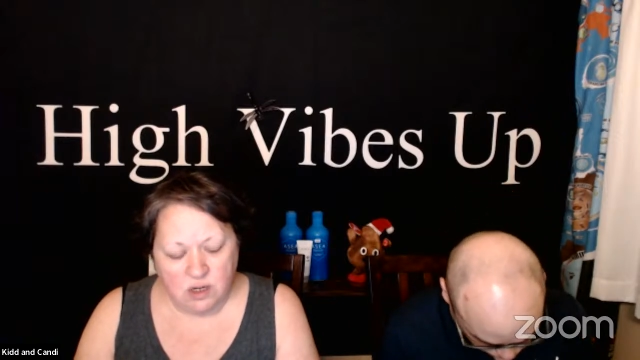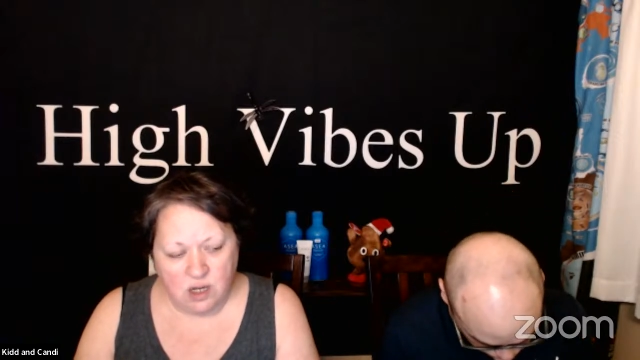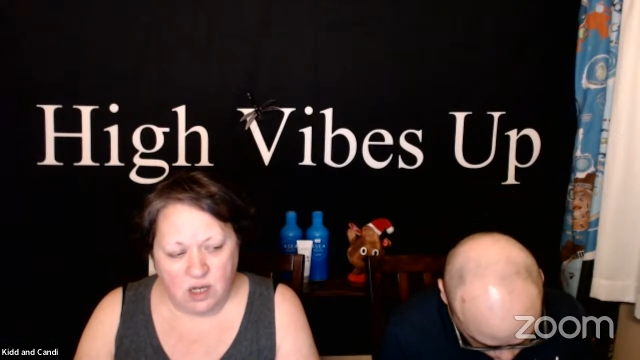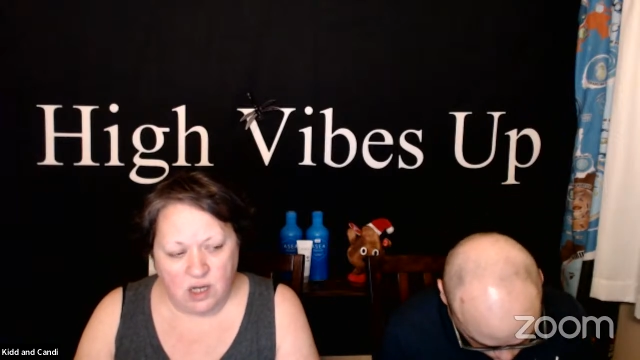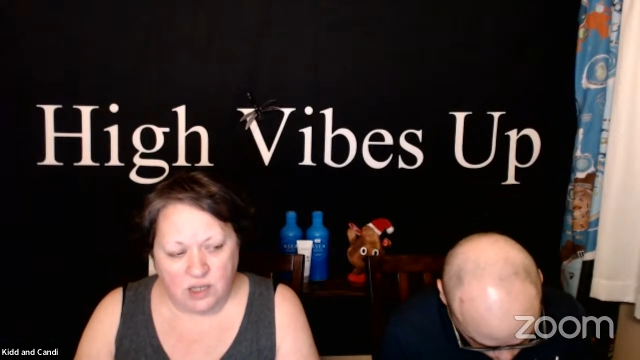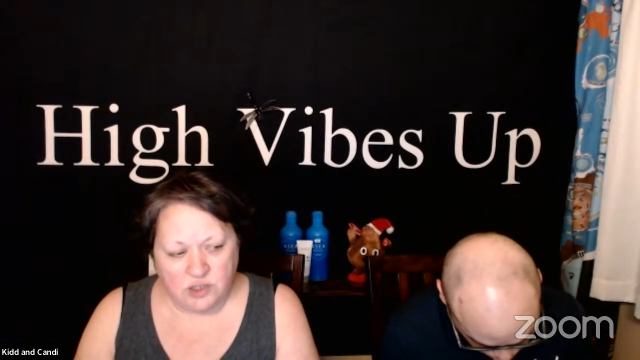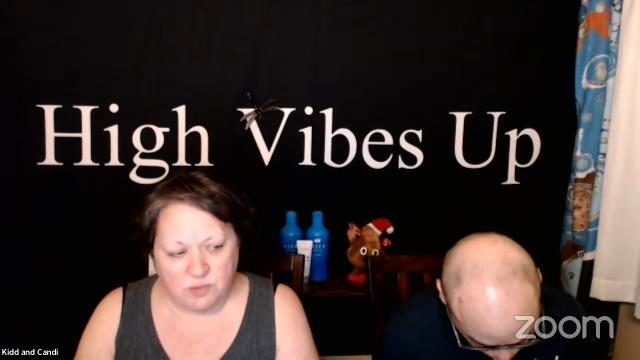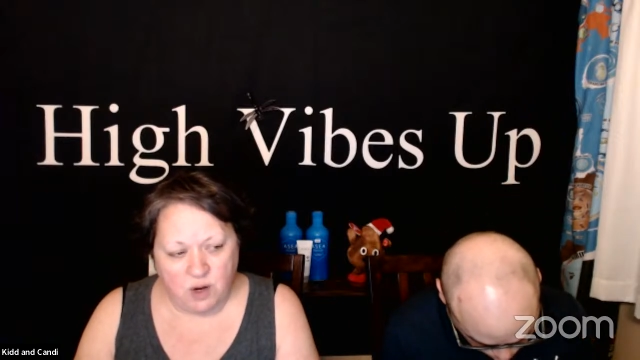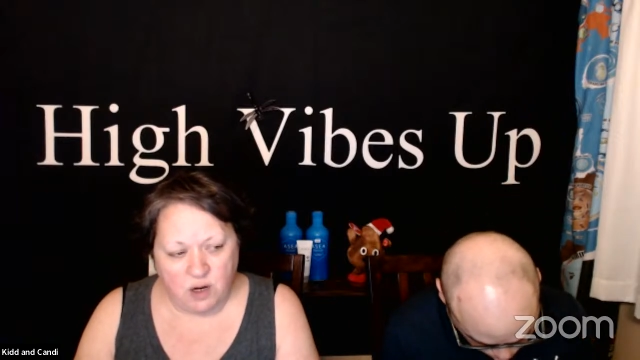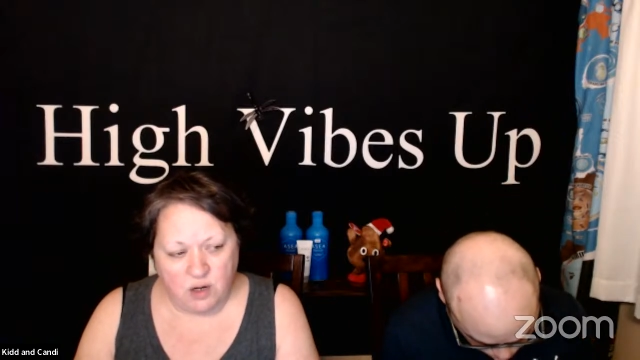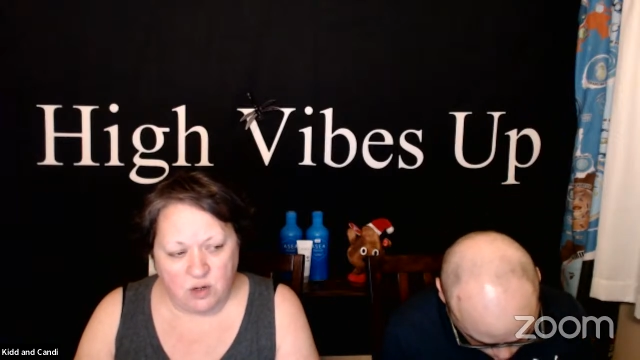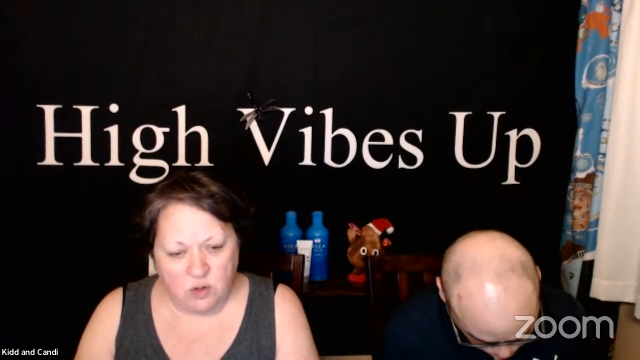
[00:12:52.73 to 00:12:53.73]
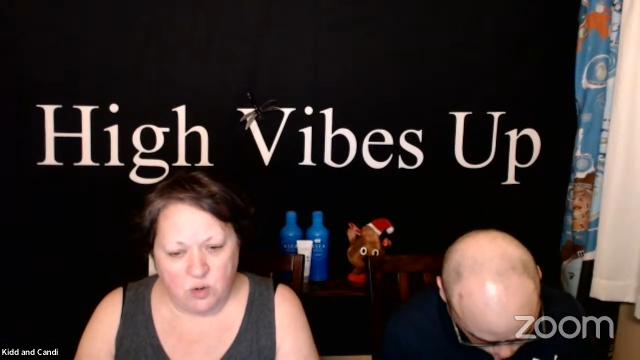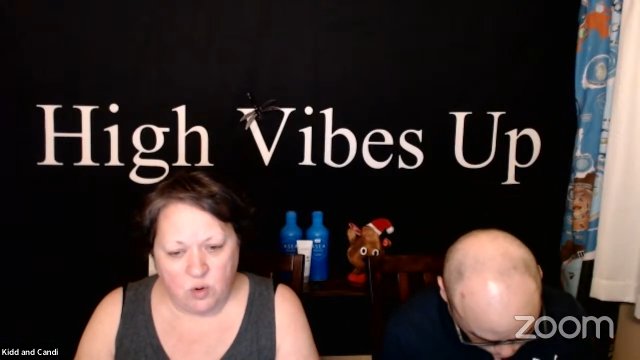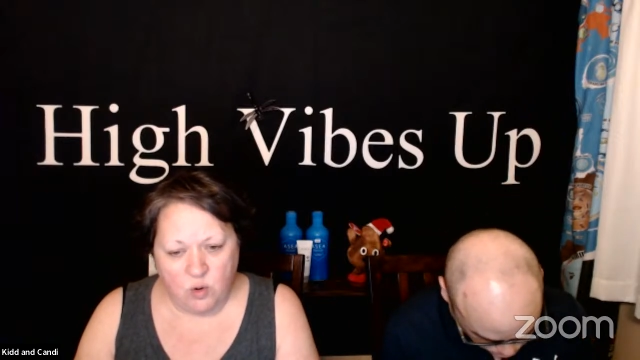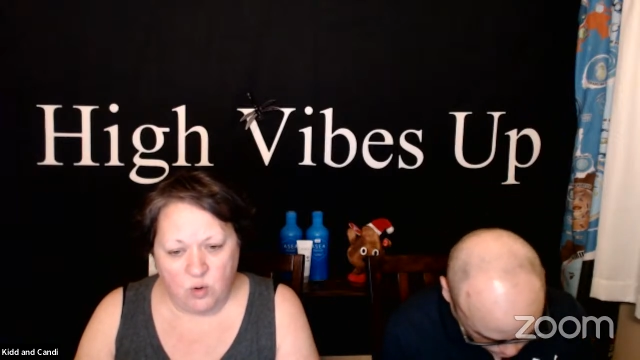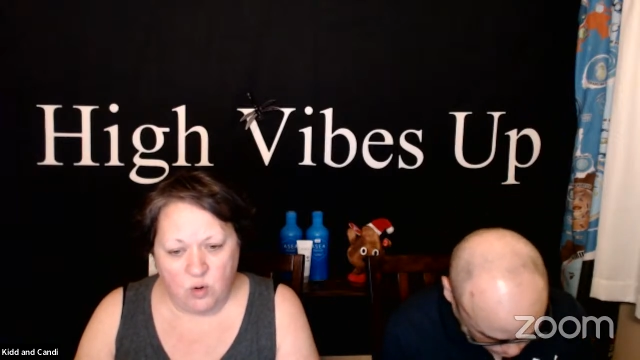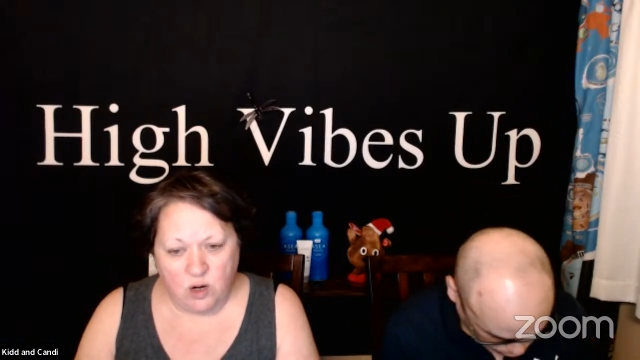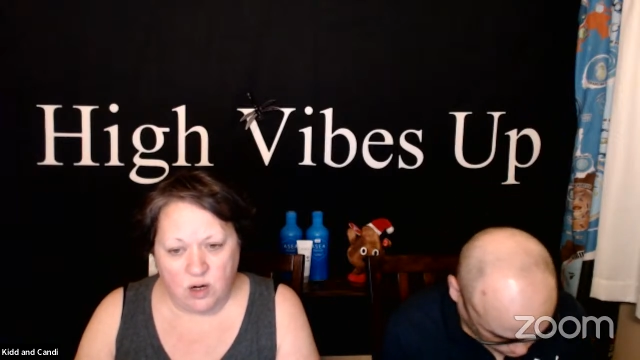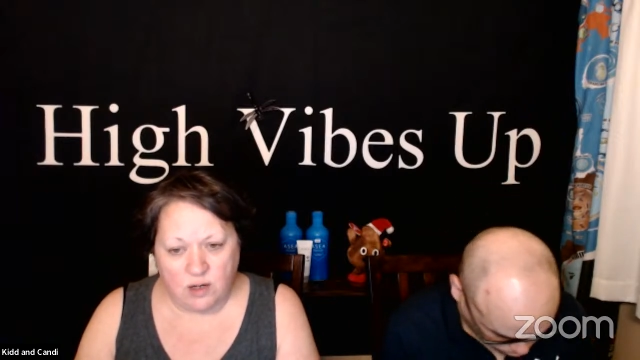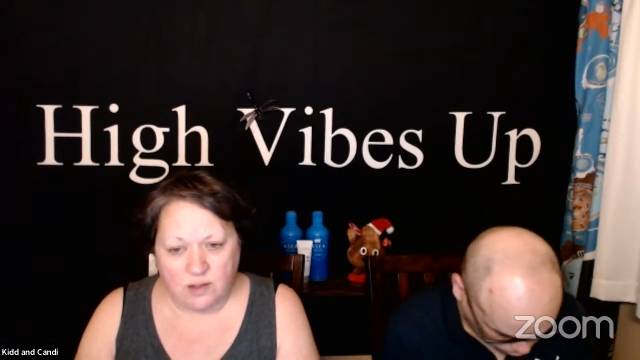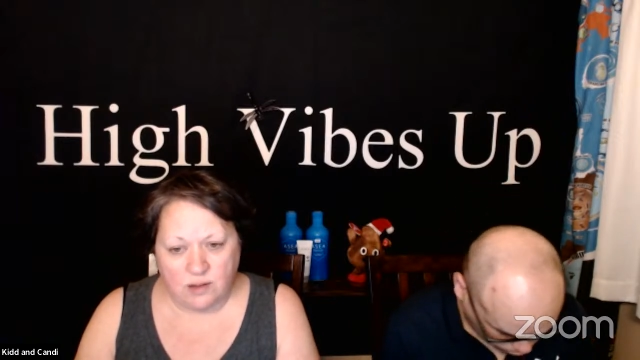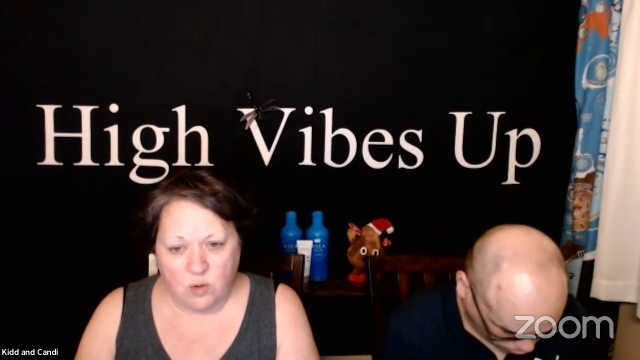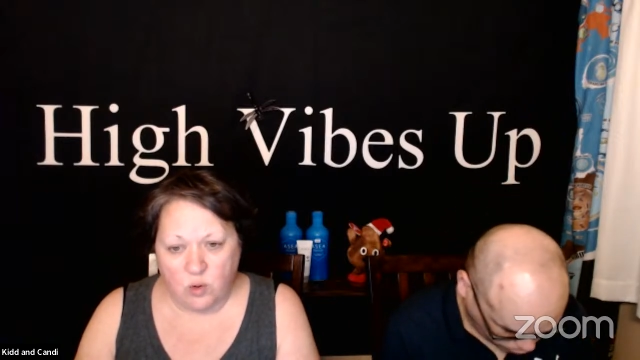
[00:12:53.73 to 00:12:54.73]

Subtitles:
tomorrow or